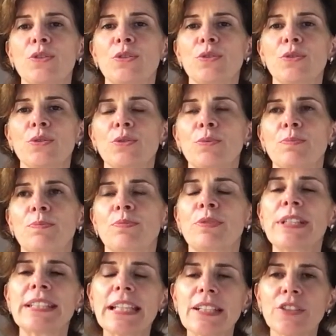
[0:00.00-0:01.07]
you
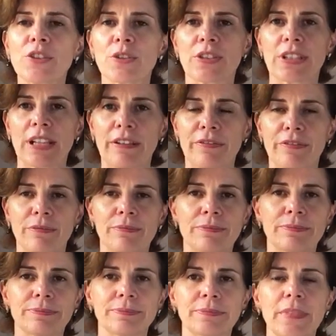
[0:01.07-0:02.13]
present yourself
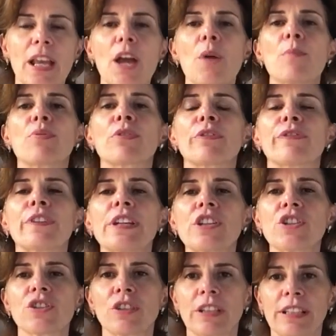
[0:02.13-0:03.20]

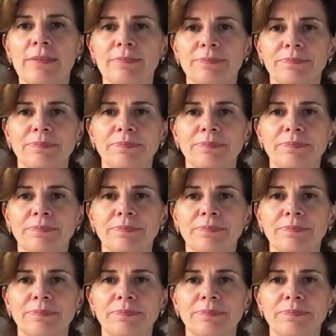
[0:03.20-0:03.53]
professionally?